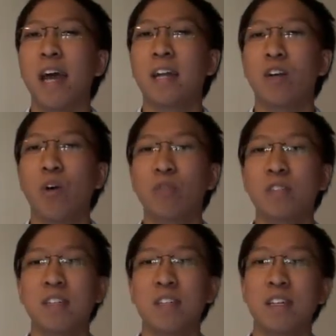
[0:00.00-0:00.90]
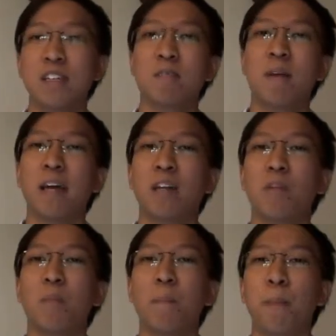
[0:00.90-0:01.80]
encodes it in his mind
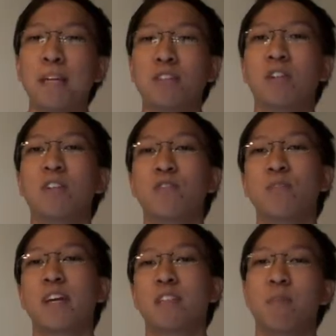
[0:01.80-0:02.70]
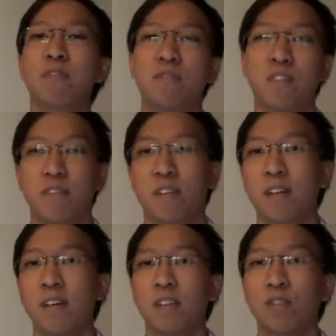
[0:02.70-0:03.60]
based on his own experiences.
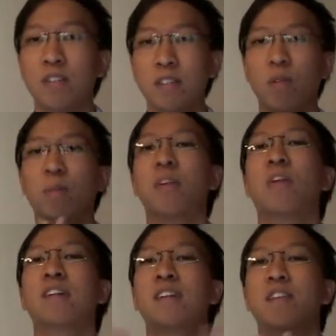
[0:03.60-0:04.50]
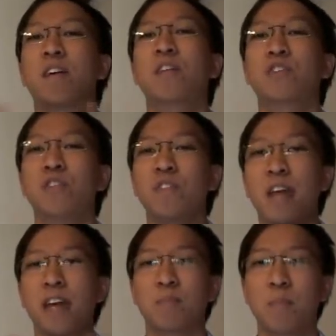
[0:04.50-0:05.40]
So this is what we call as a
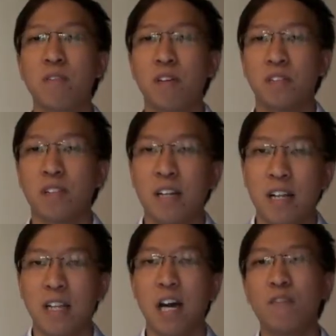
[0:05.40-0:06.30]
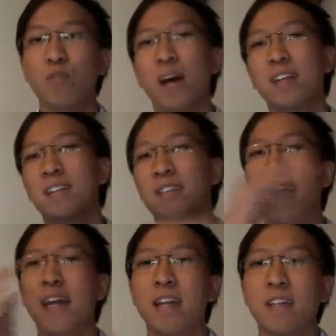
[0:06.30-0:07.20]
tertiary experience. Now, if you
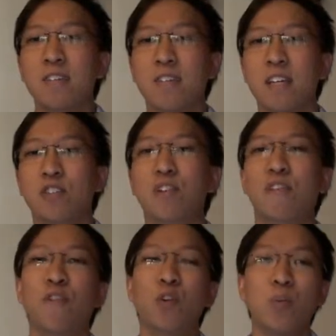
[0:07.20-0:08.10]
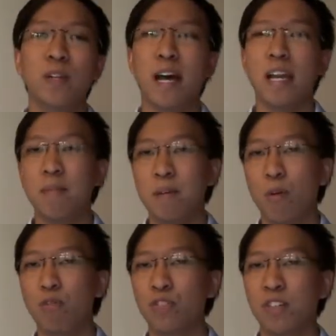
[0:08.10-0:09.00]
understand that this is actually a fluid dynamic
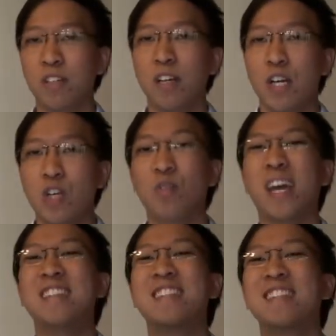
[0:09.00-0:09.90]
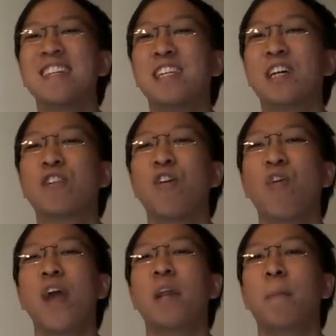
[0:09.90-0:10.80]
motion, you can see the
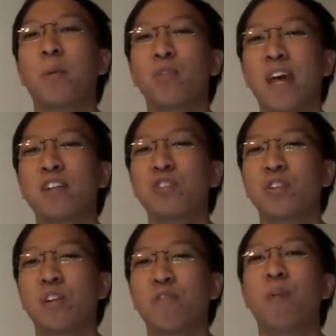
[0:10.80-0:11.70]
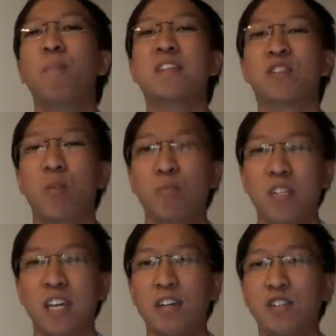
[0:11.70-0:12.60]
great potential for
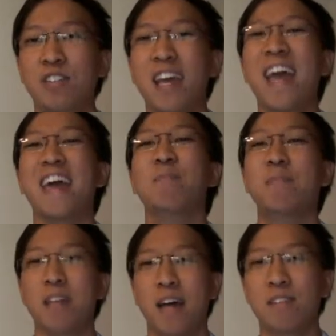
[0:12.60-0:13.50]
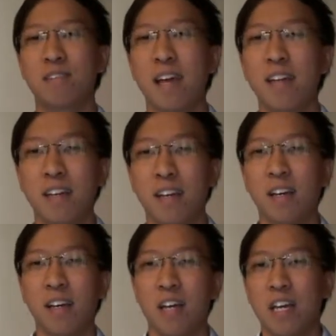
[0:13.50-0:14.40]
miscommunication and
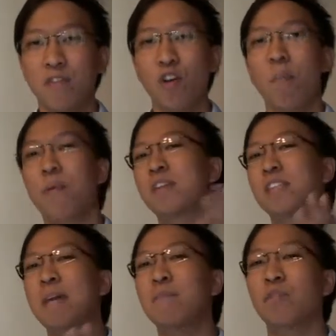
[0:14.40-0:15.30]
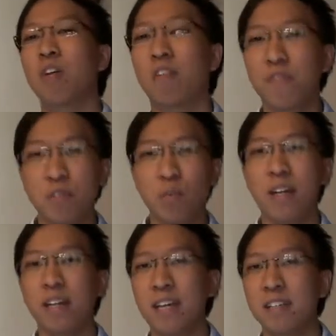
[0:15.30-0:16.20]
misunderstanding. If your boss came into your office
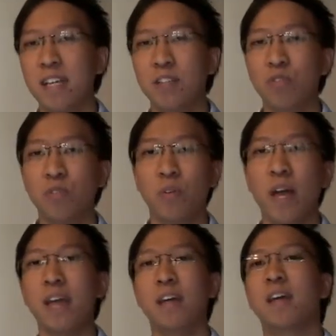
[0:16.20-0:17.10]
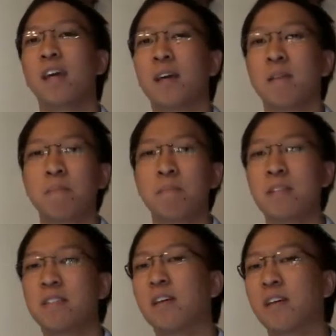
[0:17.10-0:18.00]
one day and said to you, hey,
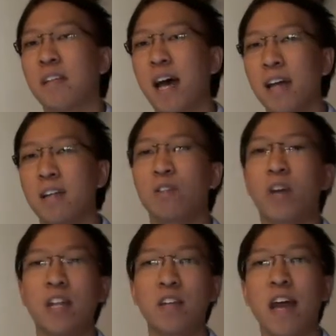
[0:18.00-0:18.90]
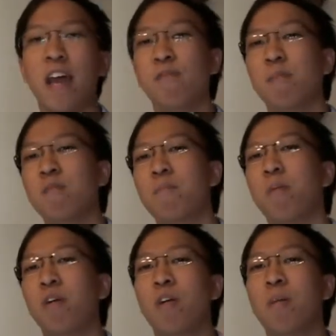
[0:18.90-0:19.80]
Mr. Tan, can you have my
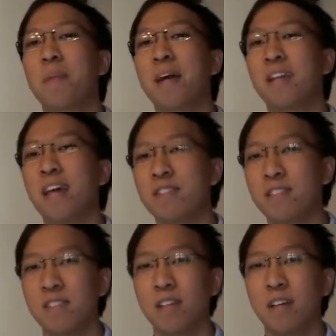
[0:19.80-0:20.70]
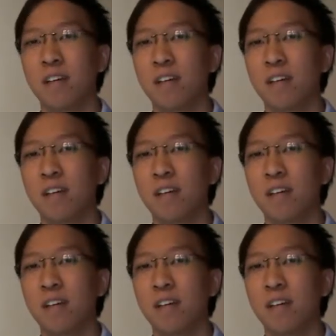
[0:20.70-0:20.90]
report on my desk